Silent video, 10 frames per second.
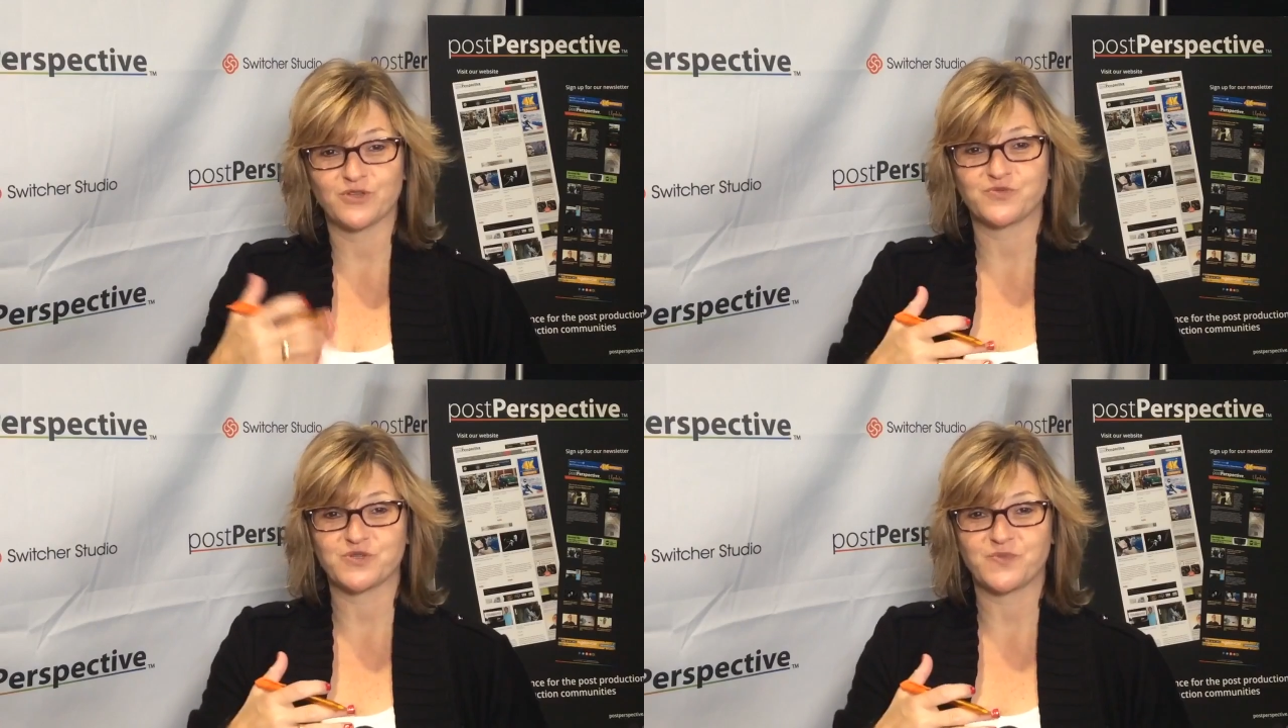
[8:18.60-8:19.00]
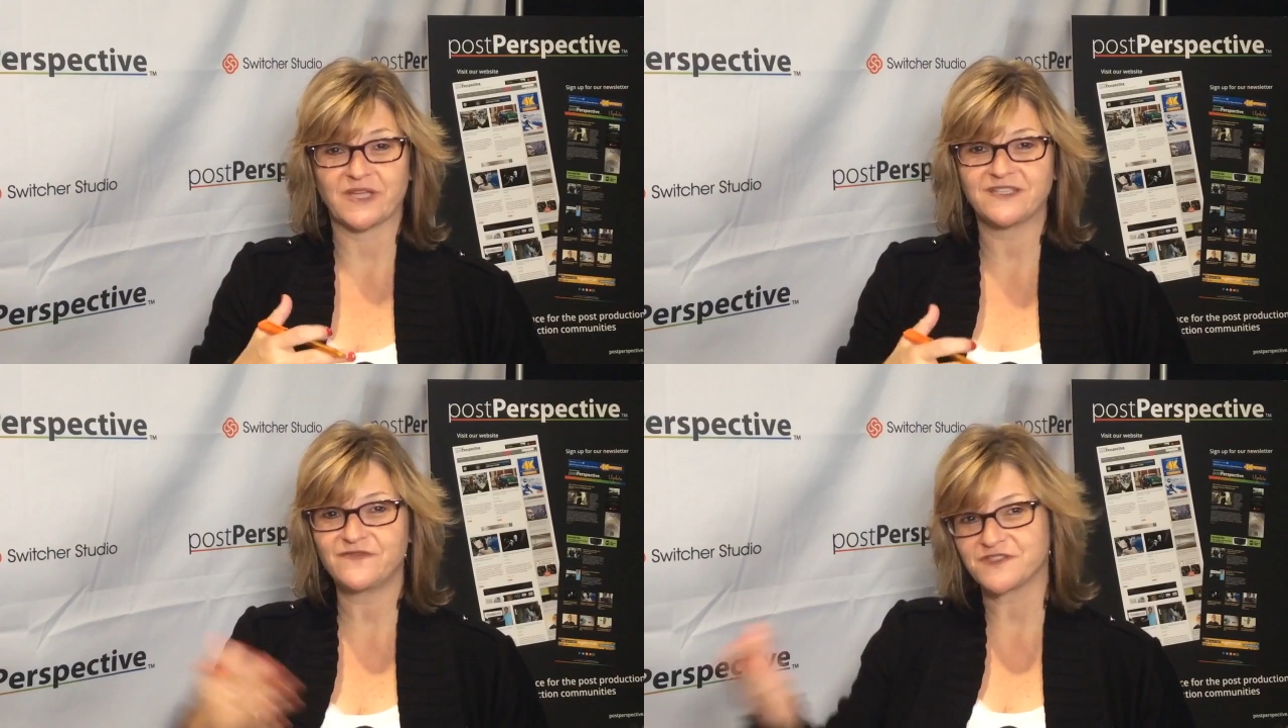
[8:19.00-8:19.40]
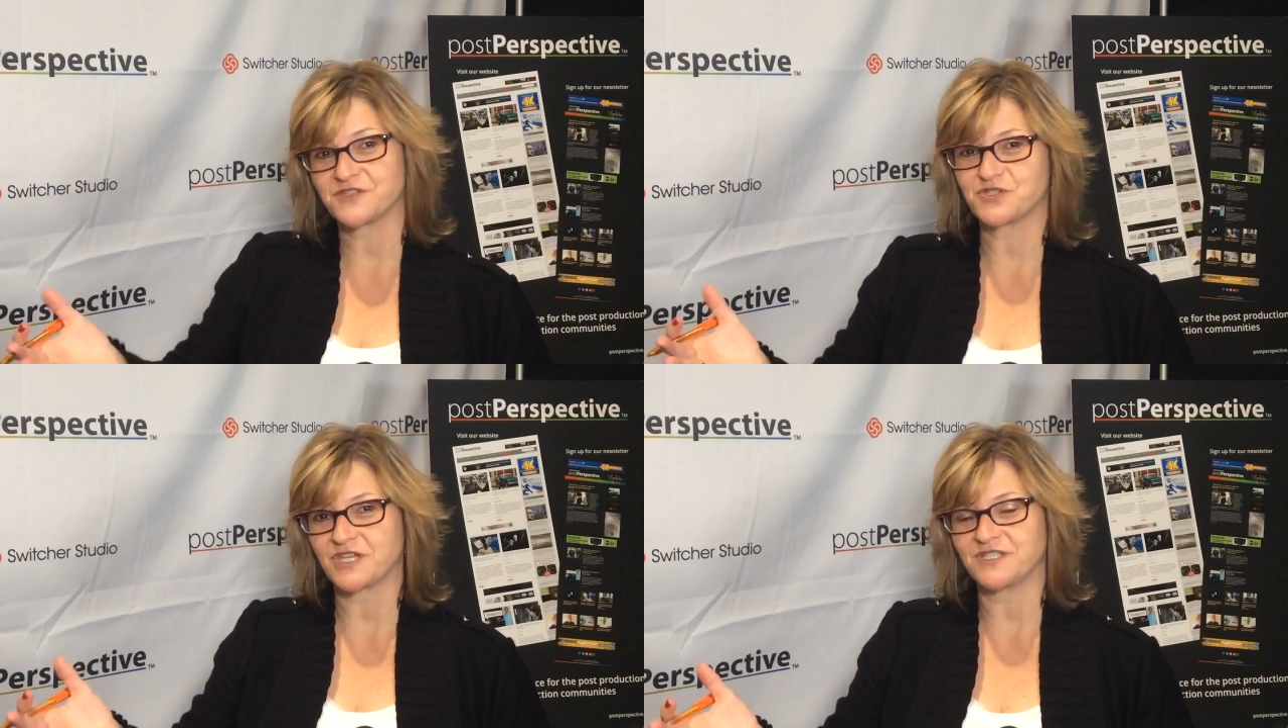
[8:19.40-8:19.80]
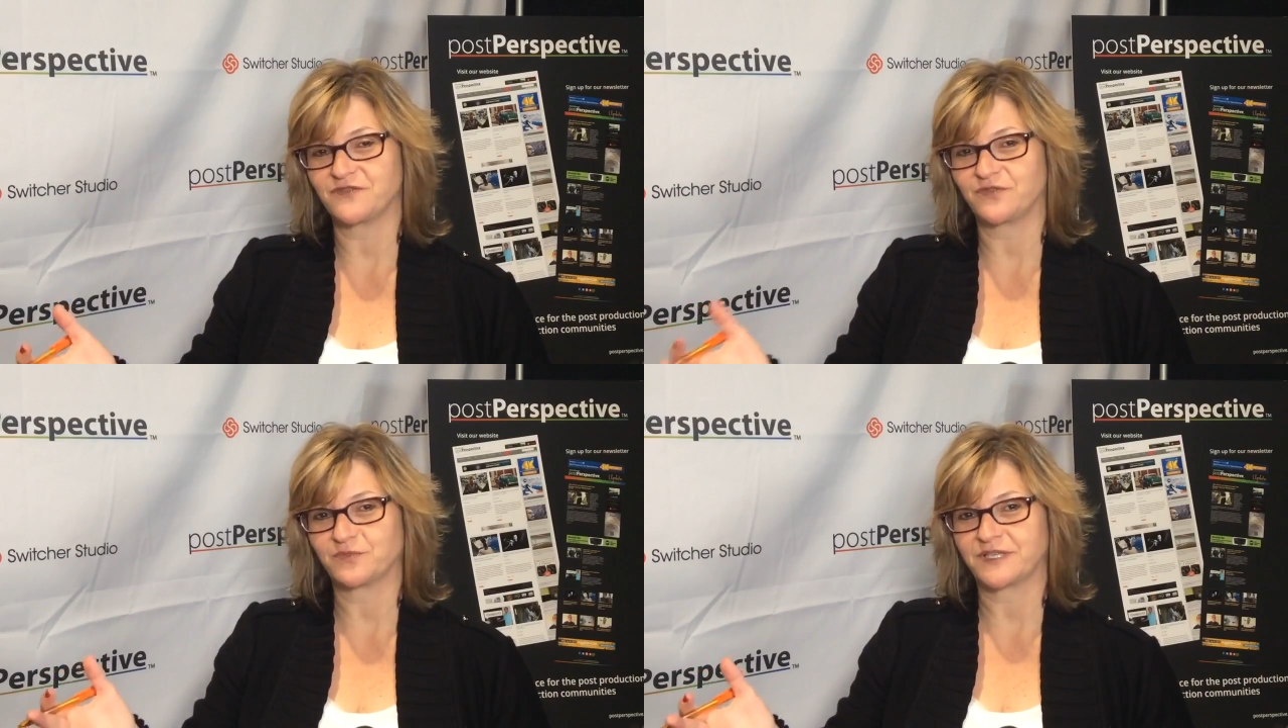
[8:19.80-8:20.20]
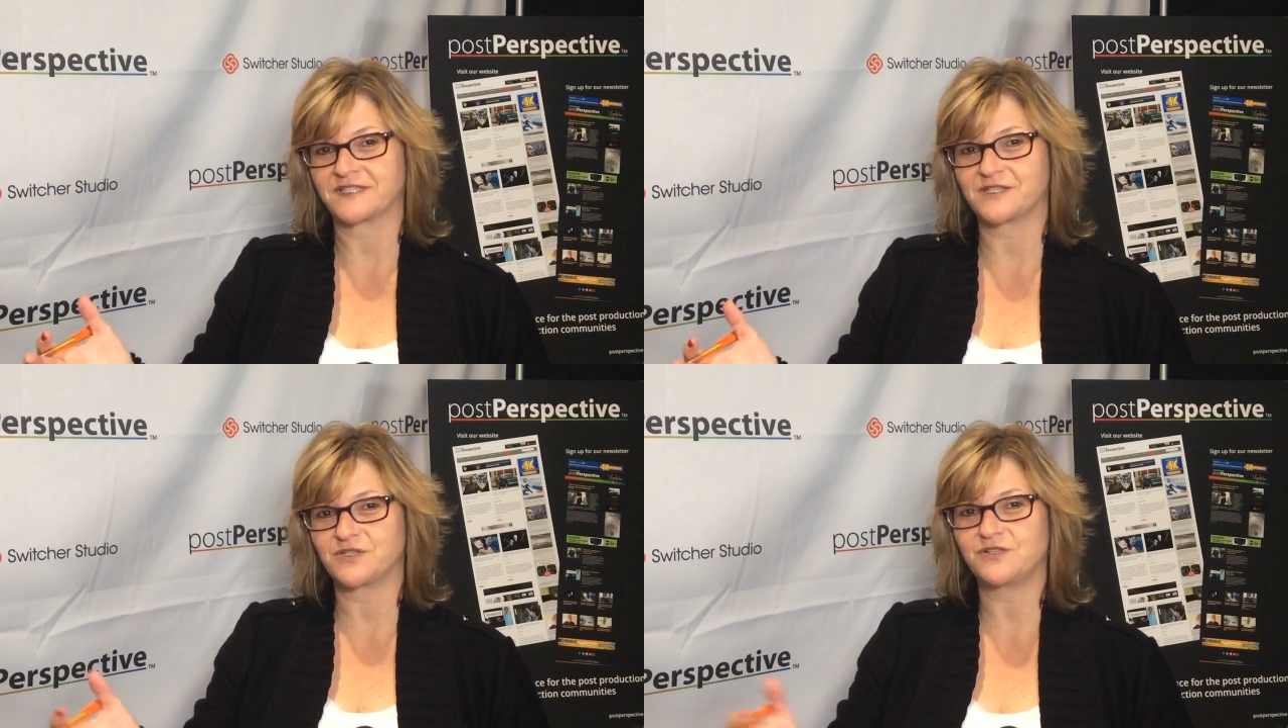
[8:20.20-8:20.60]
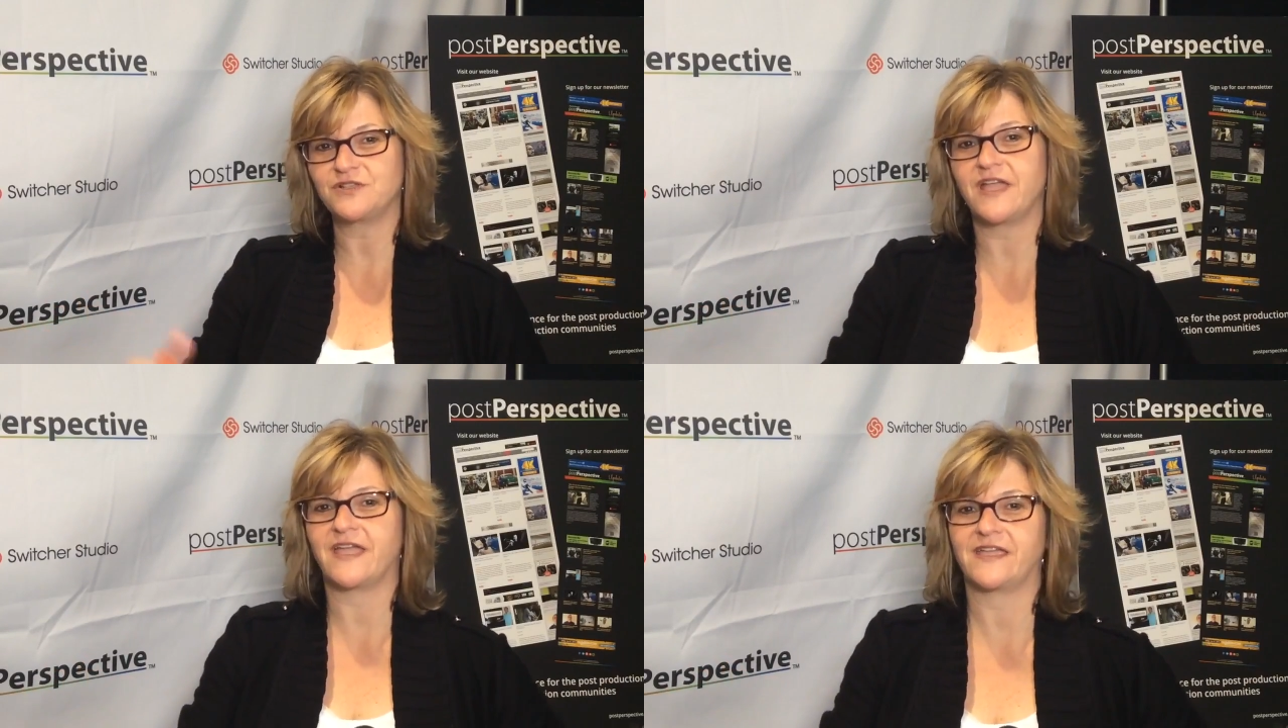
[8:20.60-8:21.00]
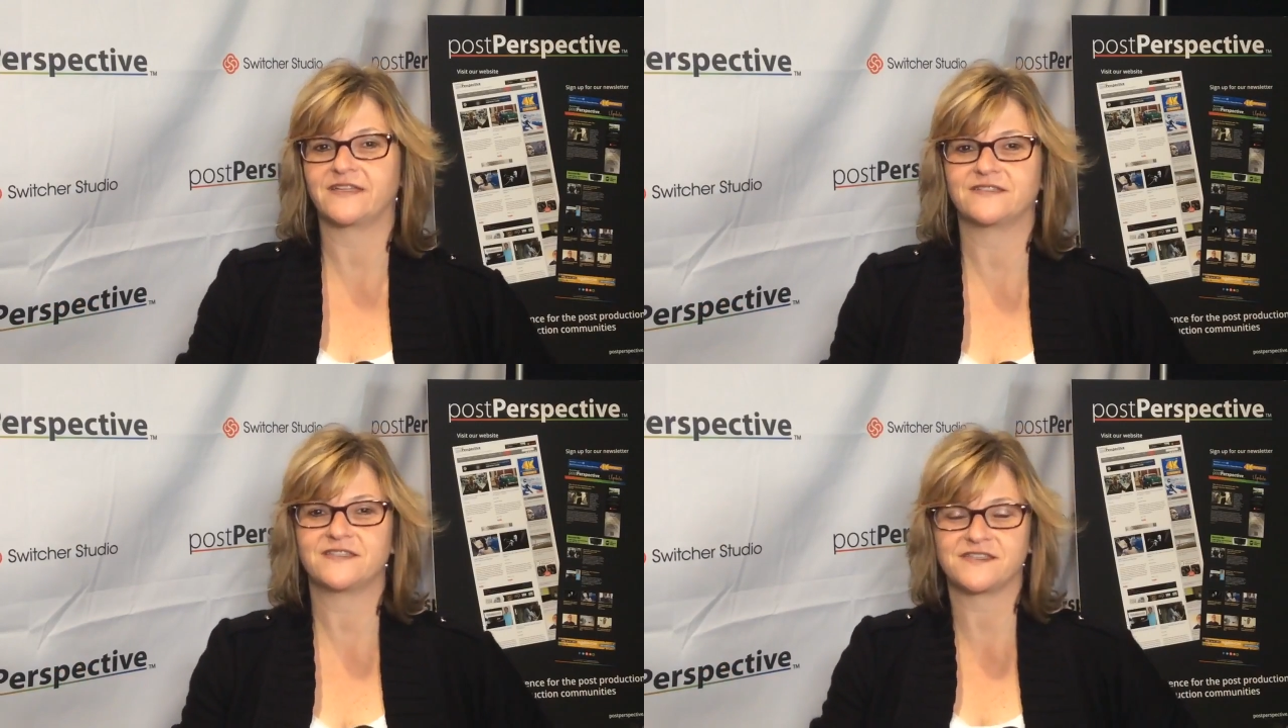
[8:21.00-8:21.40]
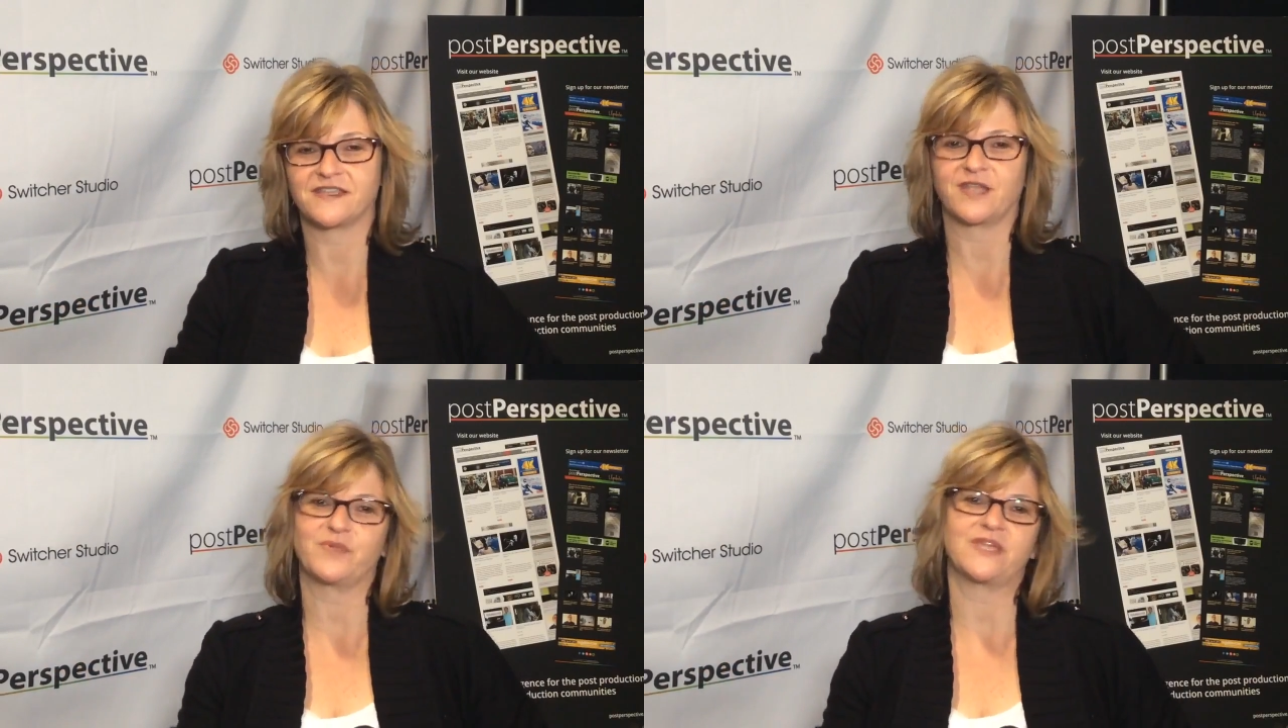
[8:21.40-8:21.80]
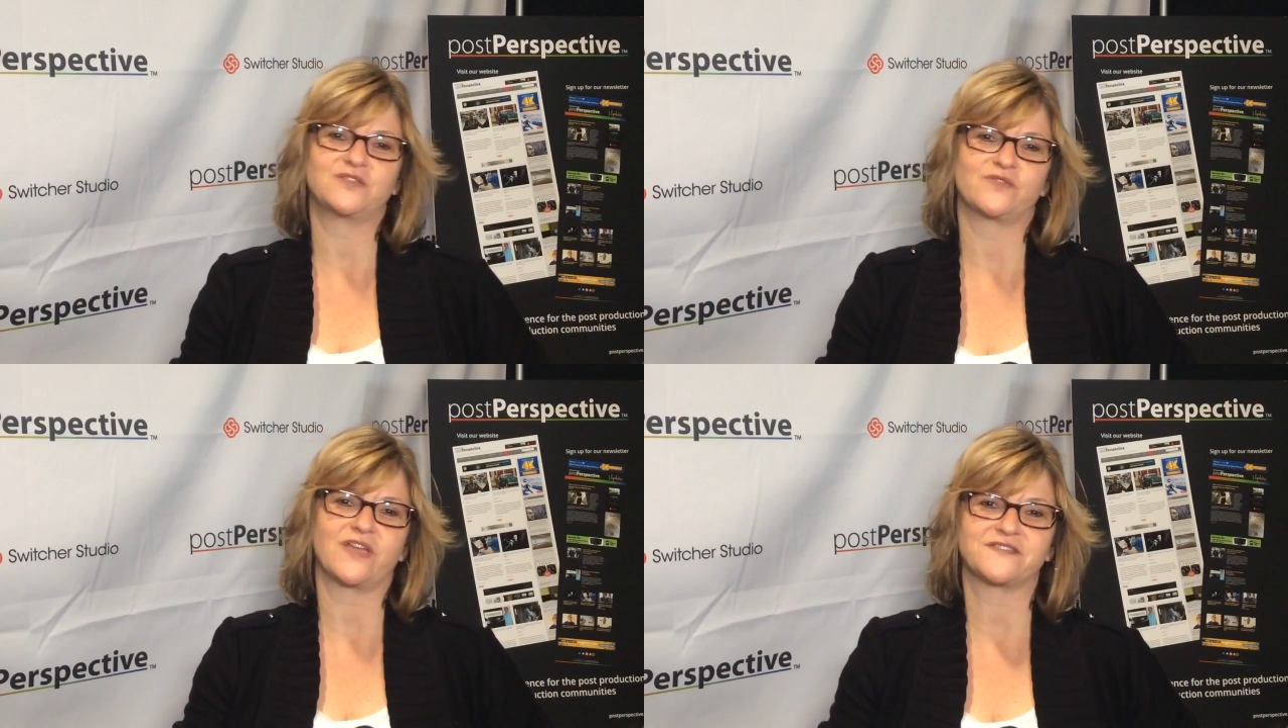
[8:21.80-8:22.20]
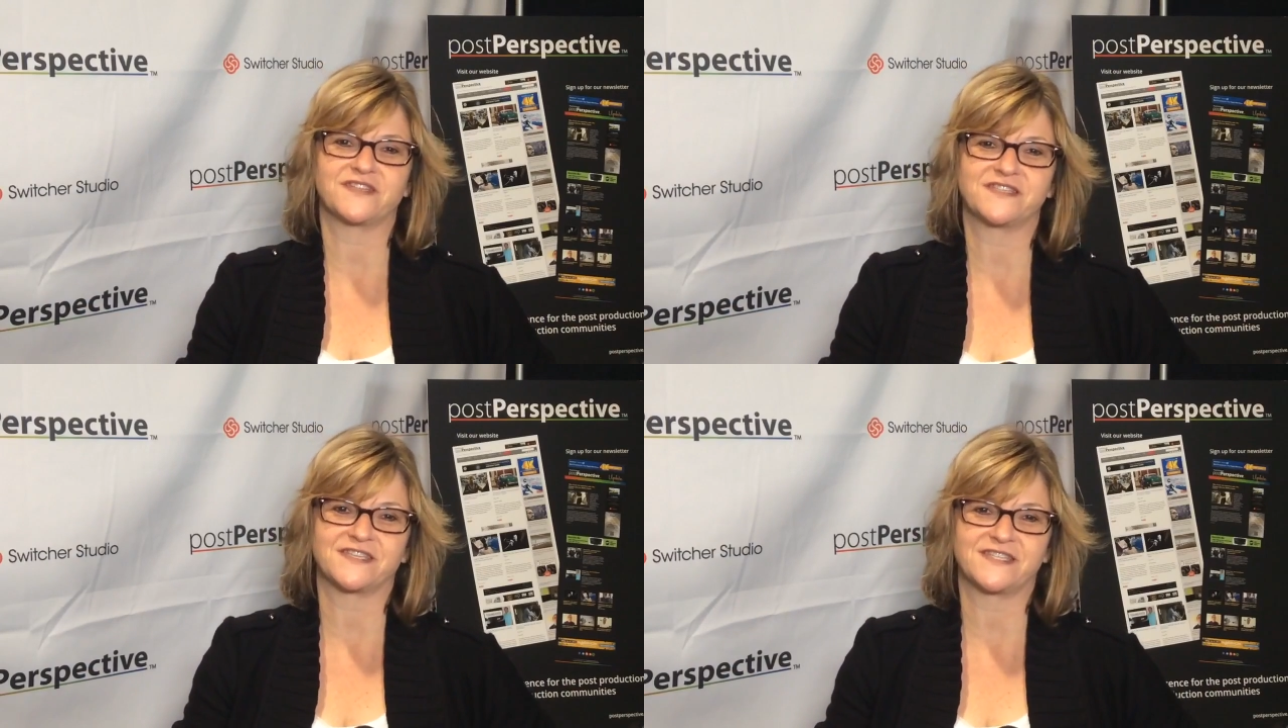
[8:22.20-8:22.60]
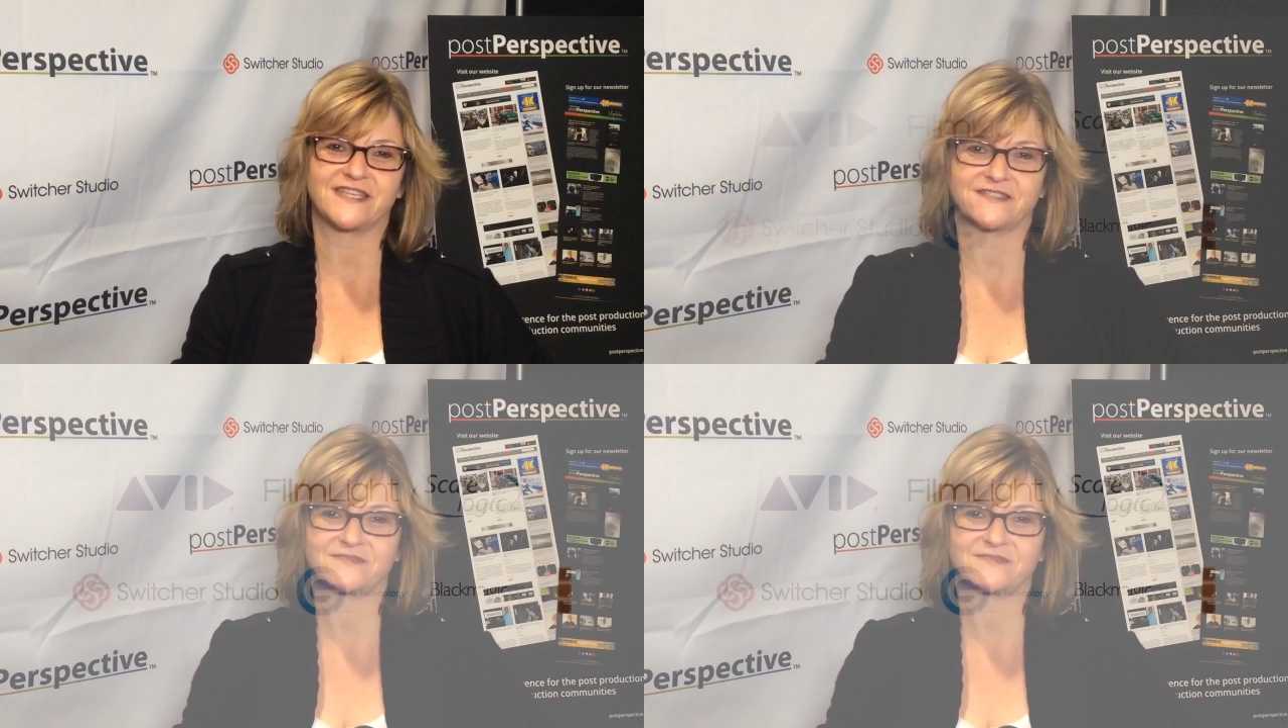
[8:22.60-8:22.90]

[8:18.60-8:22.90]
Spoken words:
Post Perspective. This is Jesse from Bling Digital, and this is NAB 2016.